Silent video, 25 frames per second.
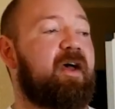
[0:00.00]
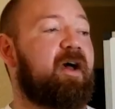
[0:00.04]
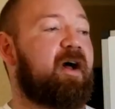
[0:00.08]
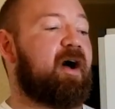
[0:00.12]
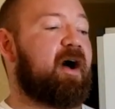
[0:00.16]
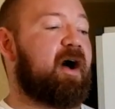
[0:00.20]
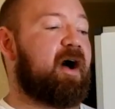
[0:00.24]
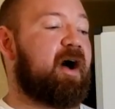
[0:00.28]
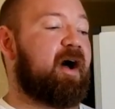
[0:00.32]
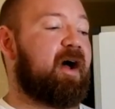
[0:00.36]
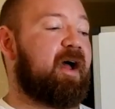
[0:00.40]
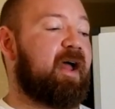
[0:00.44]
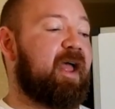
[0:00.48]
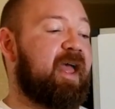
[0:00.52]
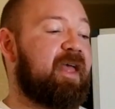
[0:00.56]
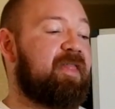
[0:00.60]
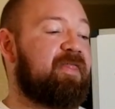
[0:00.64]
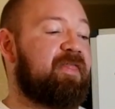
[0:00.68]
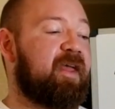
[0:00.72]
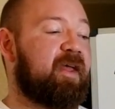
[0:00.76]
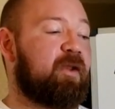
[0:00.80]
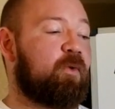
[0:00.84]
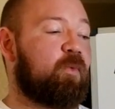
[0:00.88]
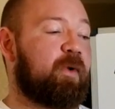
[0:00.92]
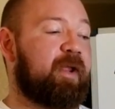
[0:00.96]
Uh,
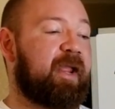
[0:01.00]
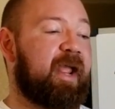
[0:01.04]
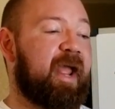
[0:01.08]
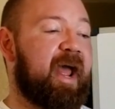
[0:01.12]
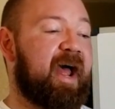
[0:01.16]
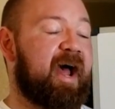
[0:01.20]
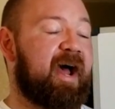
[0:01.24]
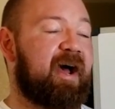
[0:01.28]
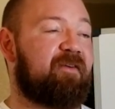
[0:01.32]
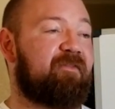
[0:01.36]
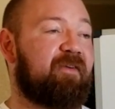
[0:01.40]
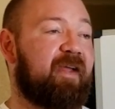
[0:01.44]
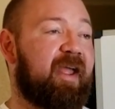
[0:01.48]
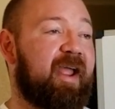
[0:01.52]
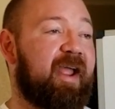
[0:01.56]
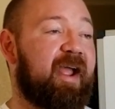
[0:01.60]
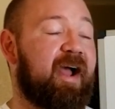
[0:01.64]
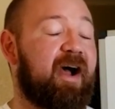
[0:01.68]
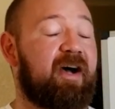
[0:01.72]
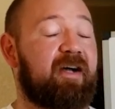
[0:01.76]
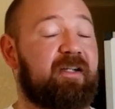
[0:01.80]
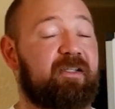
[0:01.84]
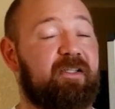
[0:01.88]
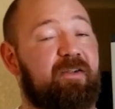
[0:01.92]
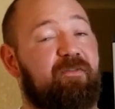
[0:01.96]
and then we have a
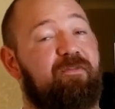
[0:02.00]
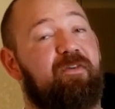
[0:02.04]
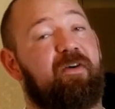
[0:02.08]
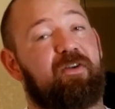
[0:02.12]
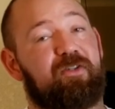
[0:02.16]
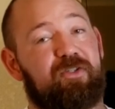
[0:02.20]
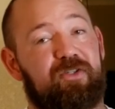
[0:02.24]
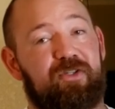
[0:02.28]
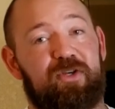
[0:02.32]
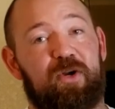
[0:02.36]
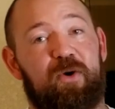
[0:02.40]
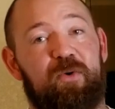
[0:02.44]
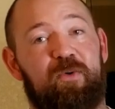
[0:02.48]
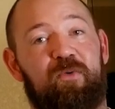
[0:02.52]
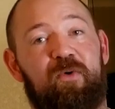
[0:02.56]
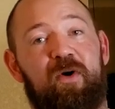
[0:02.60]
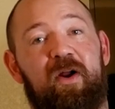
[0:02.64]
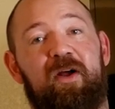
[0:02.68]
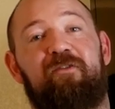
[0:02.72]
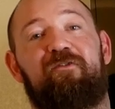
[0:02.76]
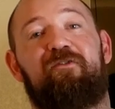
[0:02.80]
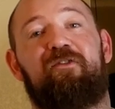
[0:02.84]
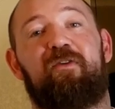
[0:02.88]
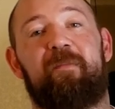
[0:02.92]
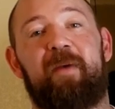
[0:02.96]
Husafell Stone
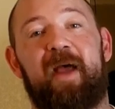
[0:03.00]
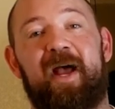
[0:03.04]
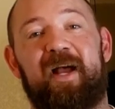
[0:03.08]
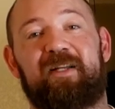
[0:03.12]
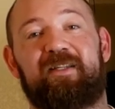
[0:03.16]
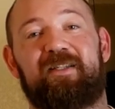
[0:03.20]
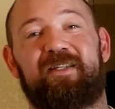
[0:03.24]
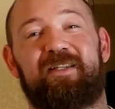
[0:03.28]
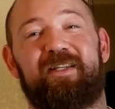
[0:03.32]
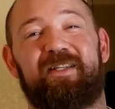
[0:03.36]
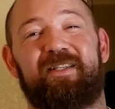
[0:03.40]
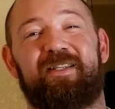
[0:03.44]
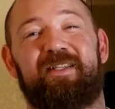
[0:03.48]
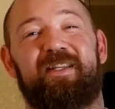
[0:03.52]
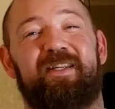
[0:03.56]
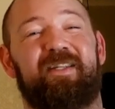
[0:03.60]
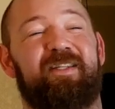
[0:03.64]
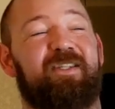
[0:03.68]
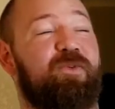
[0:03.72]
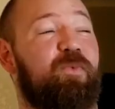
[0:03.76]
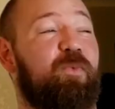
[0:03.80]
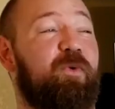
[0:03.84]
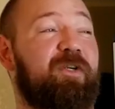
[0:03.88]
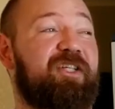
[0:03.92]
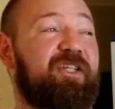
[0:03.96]
Run for max
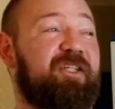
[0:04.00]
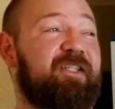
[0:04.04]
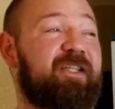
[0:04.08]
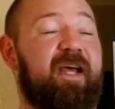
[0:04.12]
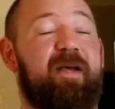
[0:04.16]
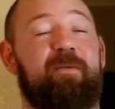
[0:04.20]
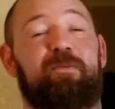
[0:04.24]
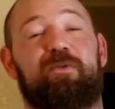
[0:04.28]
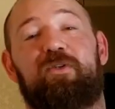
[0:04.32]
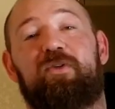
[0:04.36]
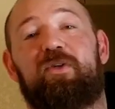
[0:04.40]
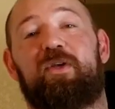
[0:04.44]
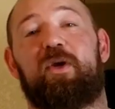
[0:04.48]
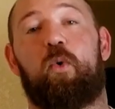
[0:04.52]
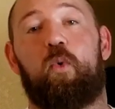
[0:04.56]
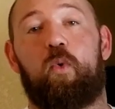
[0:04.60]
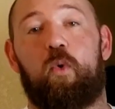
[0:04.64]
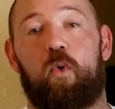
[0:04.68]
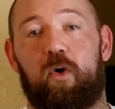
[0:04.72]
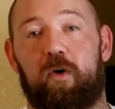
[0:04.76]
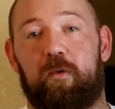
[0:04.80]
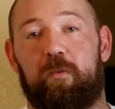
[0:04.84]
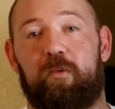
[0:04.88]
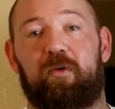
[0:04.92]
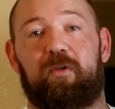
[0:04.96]
distance, which is absolutely
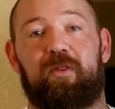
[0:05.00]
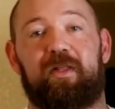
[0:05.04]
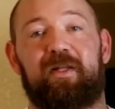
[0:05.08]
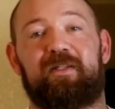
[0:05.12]
horrible.